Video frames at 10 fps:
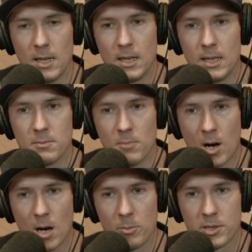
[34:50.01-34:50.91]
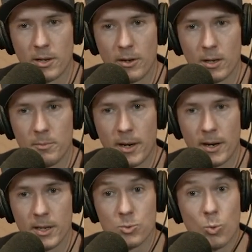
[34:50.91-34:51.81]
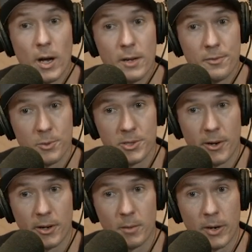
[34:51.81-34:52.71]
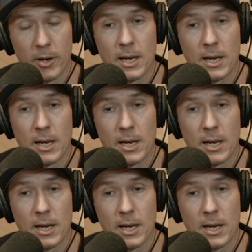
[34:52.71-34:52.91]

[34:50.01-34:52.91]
his mom was hearing impaired, his wife was hearing impaired.